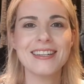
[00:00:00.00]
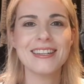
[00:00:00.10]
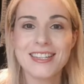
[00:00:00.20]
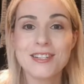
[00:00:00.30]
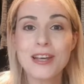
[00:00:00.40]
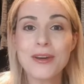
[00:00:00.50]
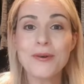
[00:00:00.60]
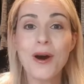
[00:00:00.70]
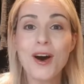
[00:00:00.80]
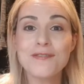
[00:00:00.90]

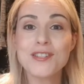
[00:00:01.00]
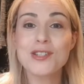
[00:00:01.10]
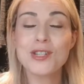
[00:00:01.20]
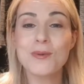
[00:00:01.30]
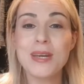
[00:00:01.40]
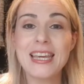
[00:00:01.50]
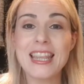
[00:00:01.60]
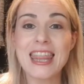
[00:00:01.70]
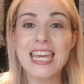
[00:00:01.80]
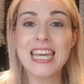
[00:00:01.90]
So after doing
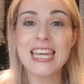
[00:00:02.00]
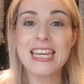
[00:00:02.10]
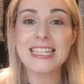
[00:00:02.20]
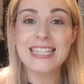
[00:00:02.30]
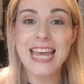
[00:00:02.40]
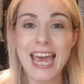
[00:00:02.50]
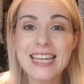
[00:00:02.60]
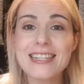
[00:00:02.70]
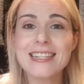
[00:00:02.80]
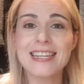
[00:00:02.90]
the
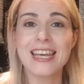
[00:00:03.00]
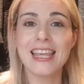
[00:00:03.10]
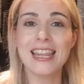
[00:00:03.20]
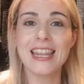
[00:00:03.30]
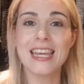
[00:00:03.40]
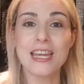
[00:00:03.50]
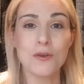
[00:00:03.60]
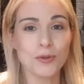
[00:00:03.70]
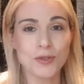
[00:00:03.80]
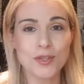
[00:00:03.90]
test in the
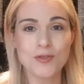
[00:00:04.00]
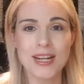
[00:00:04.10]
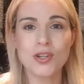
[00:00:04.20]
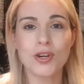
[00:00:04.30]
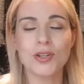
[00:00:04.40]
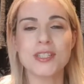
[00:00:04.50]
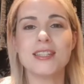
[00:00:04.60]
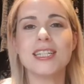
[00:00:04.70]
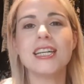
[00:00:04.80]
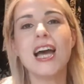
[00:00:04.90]
non-stretch
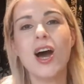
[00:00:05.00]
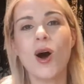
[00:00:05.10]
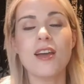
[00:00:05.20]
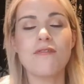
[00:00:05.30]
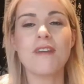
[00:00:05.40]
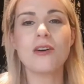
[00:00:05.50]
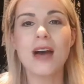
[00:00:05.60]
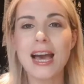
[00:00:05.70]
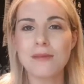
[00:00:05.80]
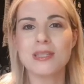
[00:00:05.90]
cotton, I felt
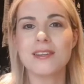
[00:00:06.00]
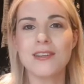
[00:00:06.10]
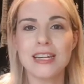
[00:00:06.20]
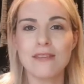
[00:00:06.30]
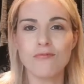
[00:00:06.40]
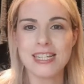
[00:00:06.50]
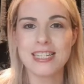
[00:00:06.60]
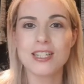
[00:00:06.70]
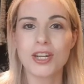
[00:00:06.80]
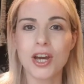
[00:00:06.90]
absolutely
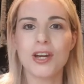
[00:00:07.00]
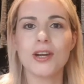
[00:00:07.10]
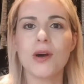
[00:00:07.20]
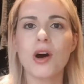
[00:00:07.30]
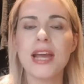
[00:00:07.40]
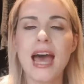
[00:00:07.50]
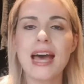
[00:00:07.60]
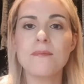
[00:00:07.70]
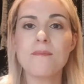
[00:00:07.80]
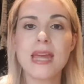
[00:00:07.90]
ready to go. I
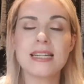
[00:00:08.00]
had made